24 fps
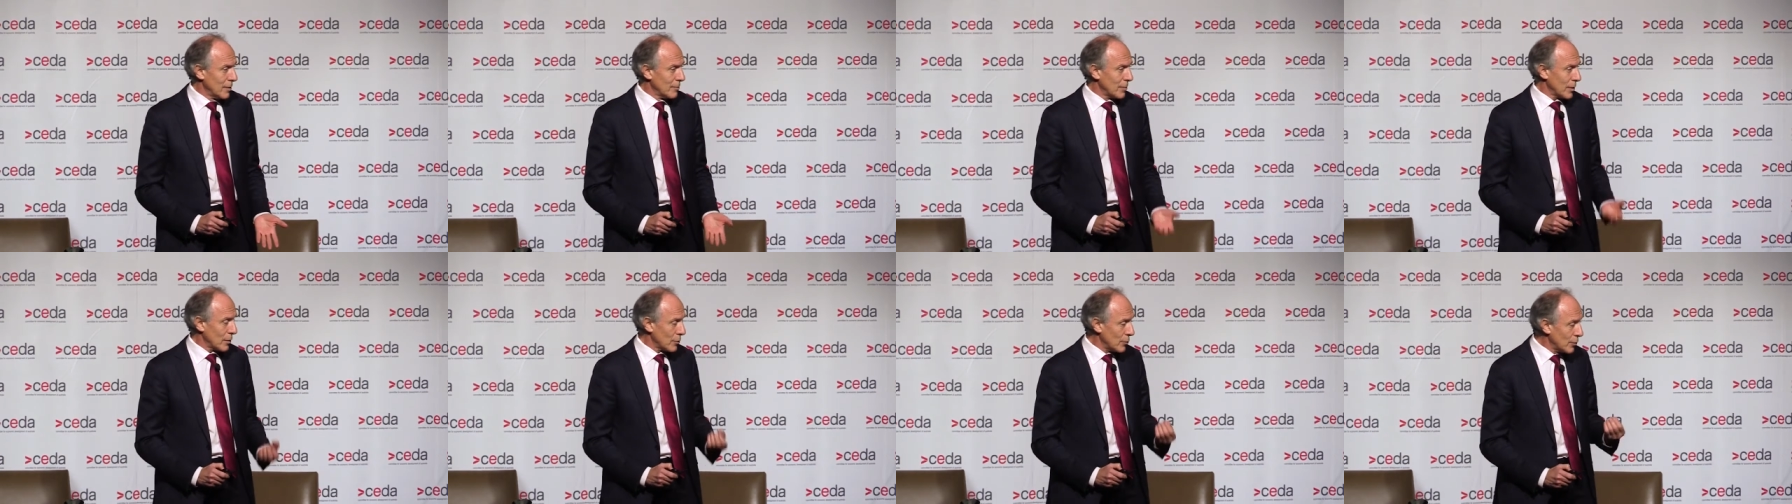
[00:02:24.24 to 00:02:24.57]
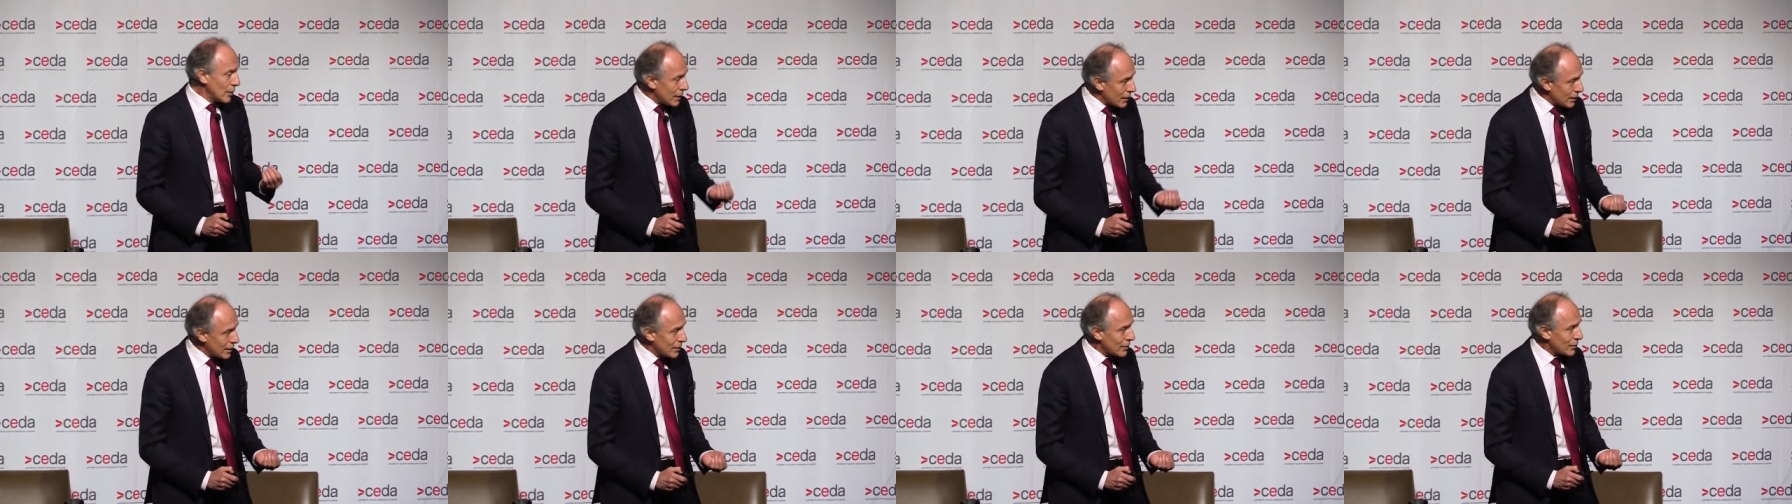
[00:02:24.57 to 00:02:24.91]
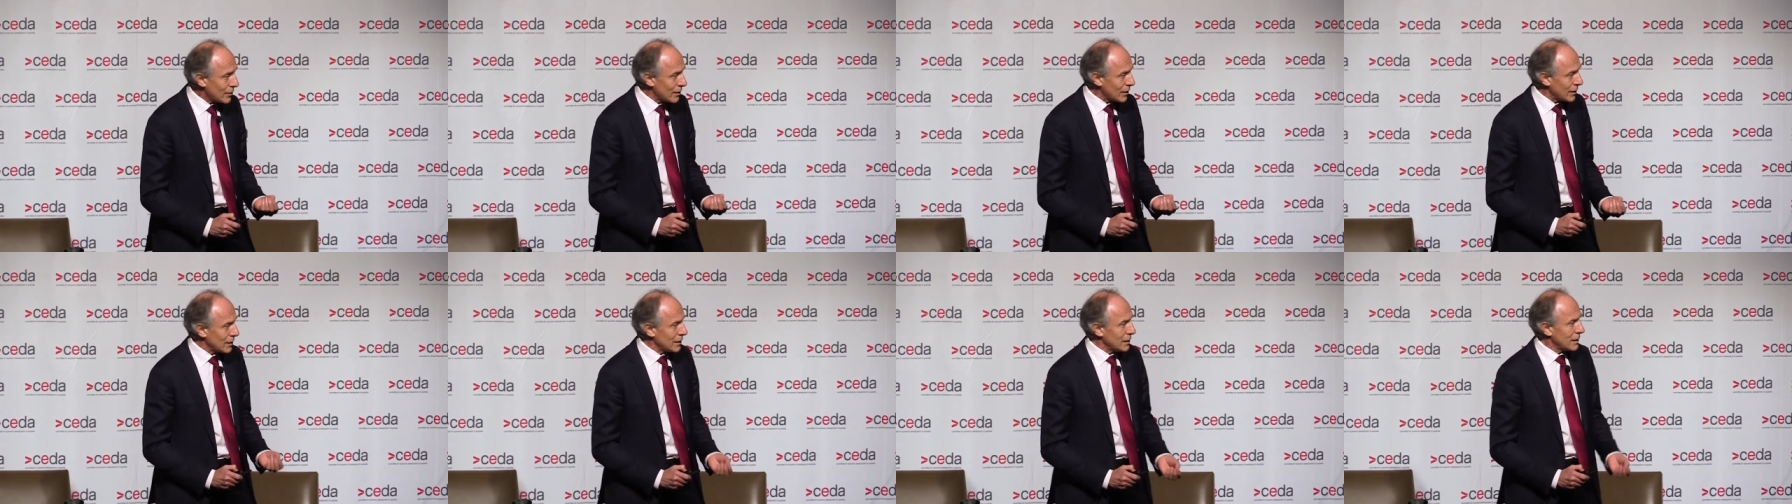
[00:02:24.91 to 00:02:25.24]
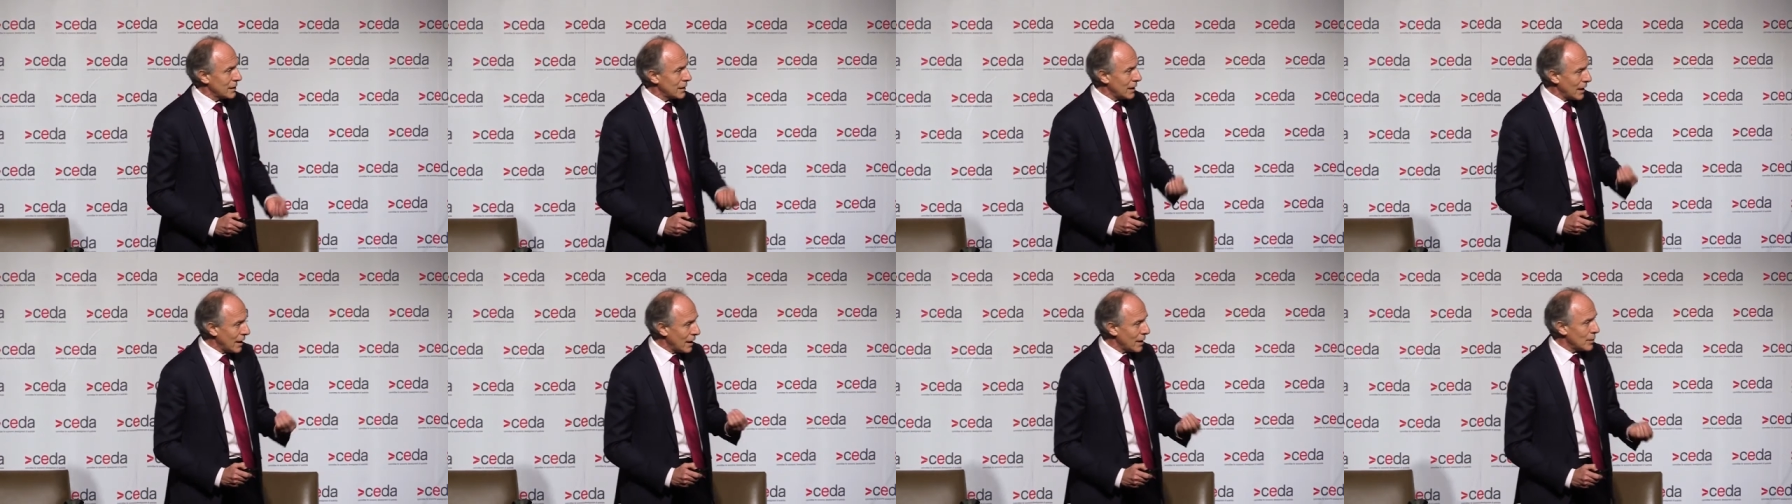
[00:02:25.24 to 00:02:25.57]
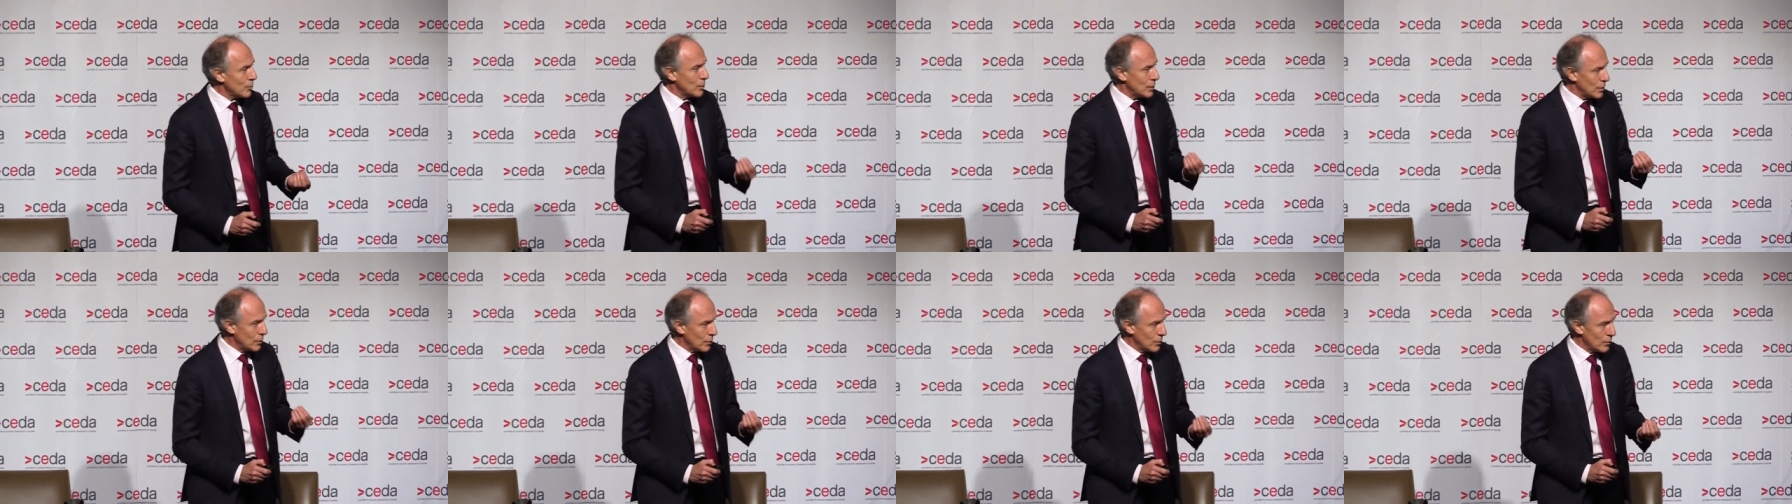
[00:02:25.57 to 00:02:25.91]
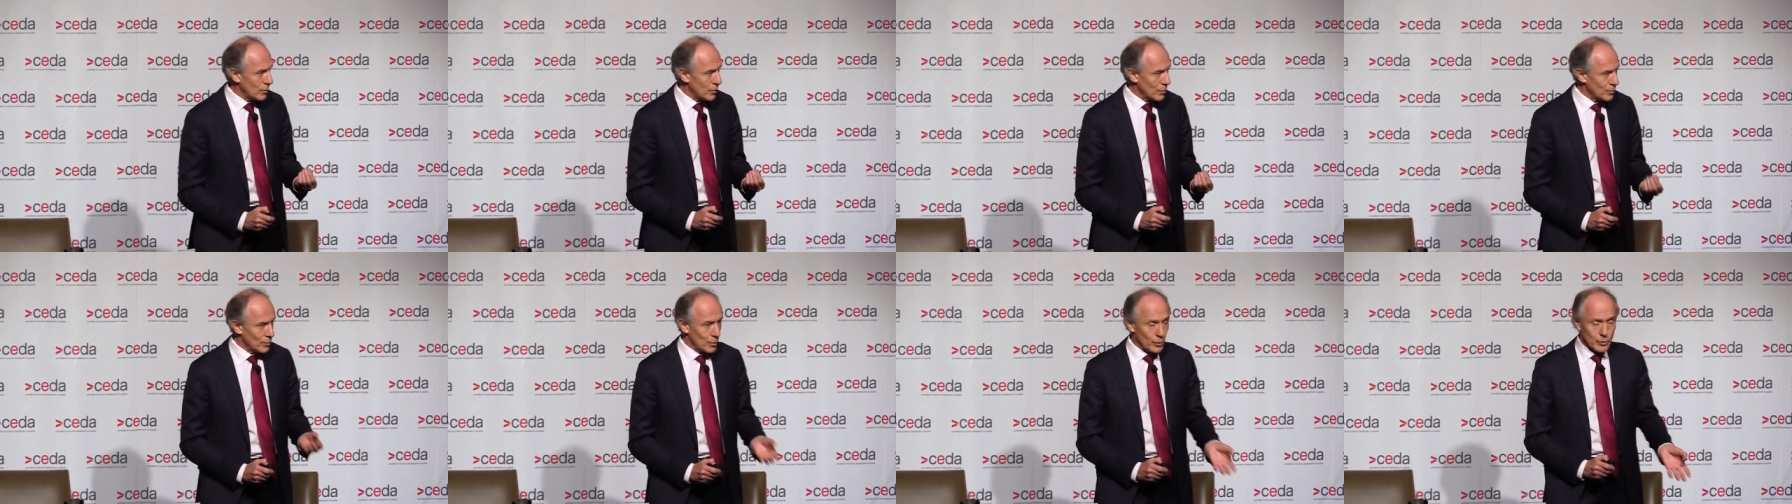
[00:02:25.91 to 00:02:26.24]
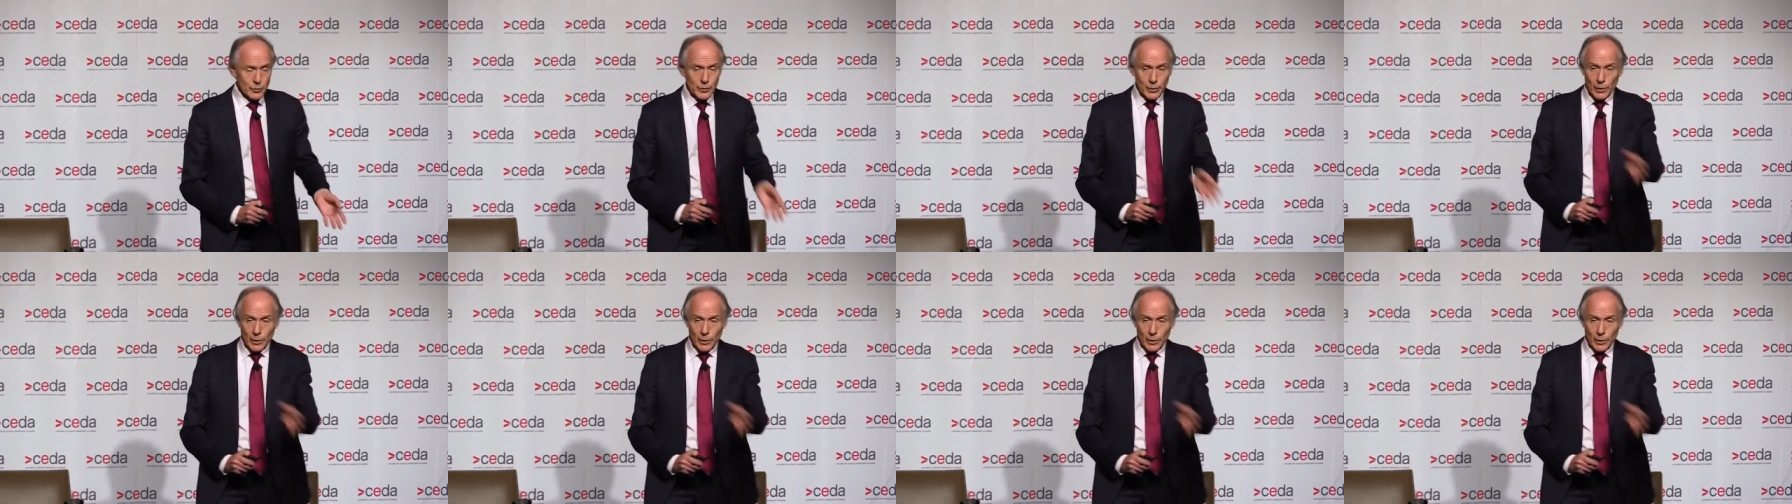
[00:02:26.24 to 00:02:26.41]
But realistically, can we use them all?